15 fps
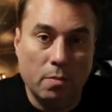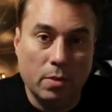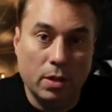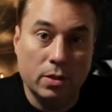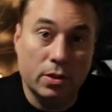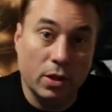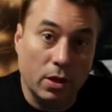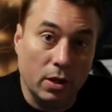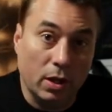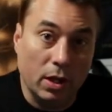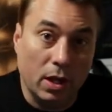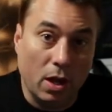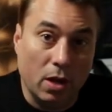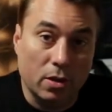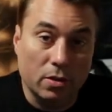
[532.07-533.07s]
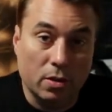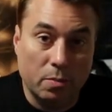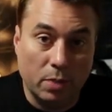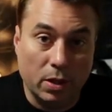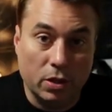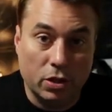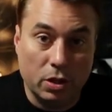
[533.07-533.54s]
Internally on the
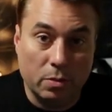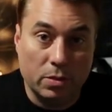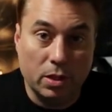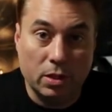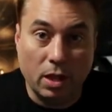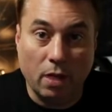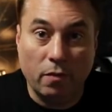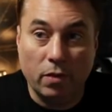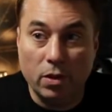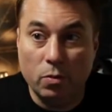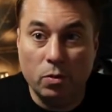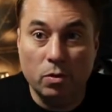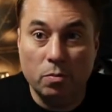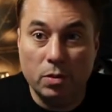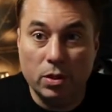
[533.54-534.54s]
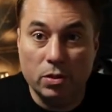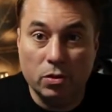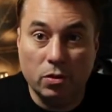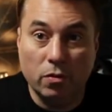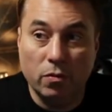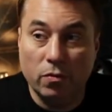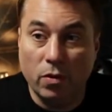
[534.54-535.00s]
bigger ships, there definitely will be
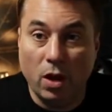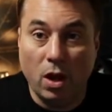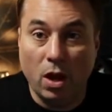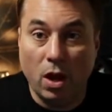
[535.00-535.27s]
sort of